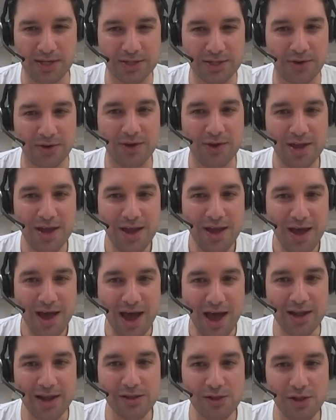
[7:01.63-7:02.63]
So
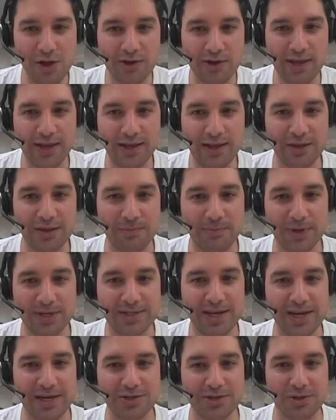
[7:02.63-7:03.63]
unlocking the
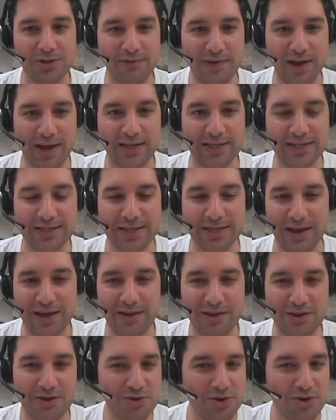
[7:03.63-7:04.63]
potential of Archistar,
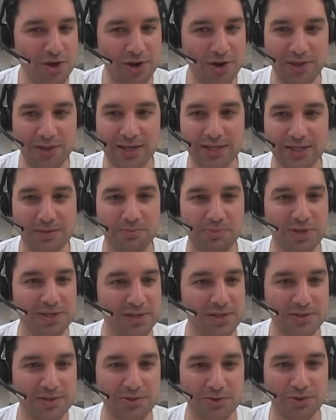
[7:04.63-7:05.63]
not only as a
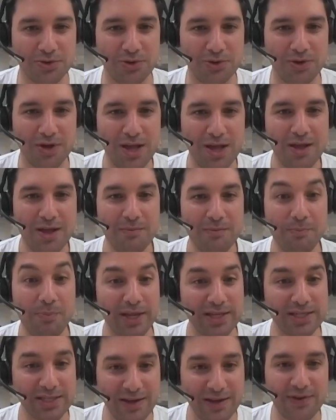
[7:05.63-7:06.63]
business tool,
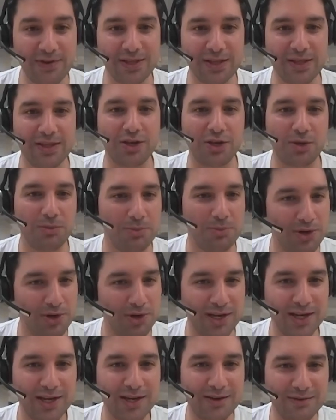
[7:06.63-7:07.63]
but something that the
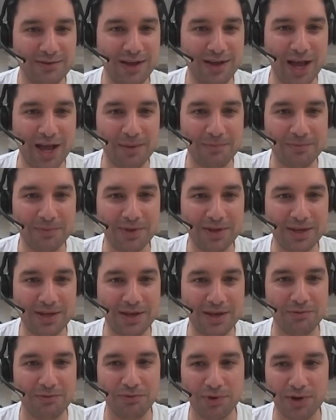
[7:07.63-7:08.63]
community
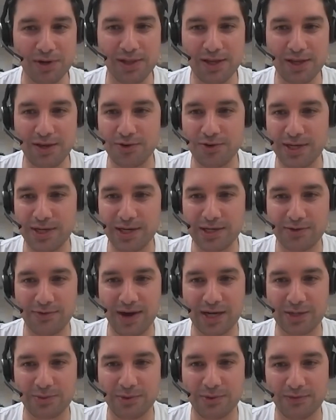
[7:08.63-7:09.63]
can really use and
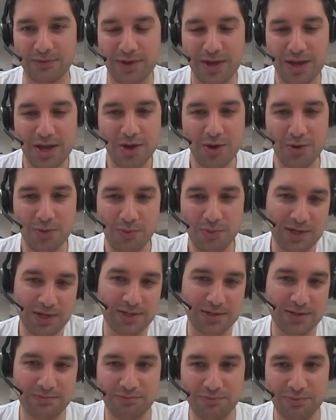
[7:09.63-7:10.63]
interact with,
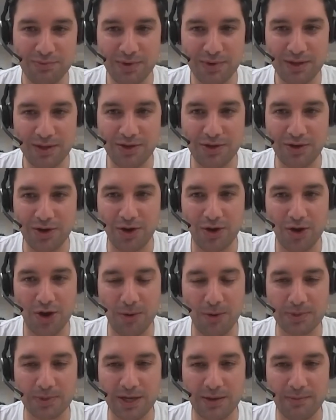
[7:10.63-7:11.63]
which, you know,
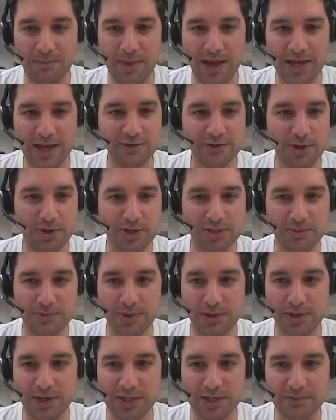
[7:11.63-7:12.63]
opens up massive
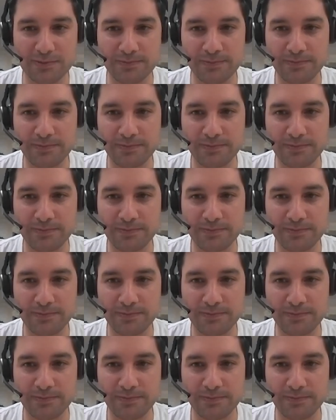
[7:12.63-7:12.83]
possibilities.